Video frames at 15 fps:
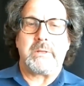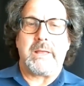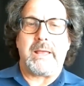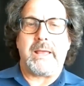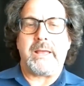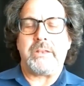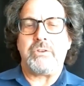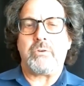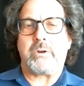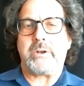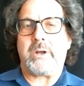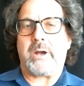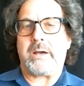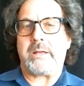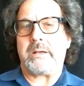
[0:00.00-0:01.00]
and you are
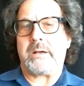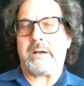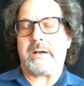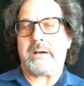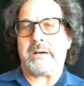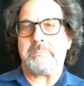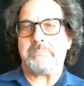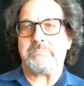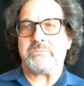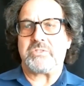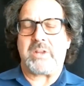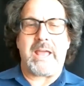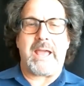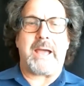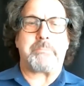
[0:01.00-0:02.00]
not um,
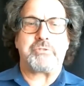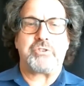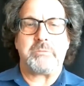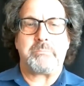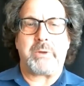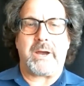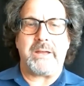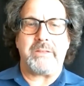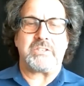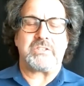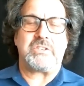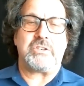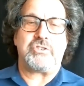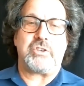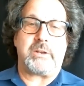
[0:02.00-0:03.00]
captured by this
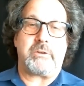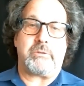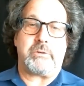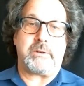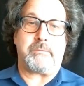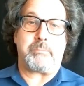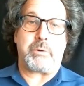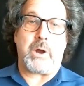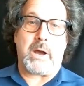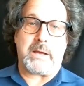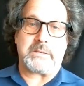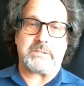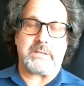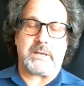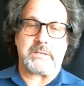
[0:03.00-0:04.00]
degenerative
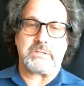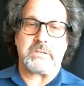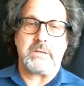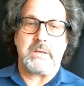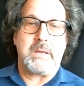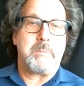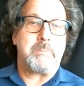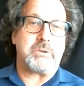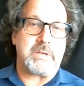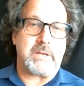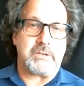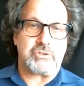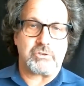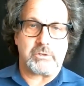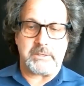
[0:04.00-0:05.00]
process
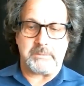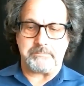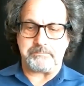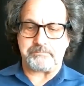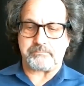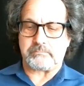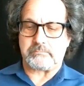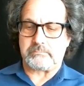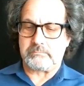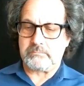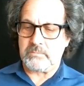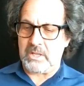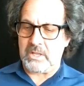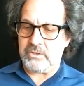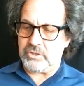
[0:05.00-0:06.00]
potentially.
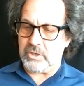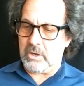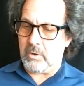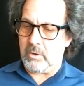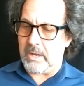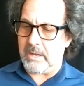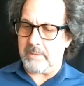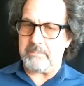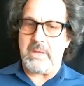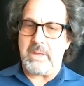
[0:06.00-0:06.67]
So um,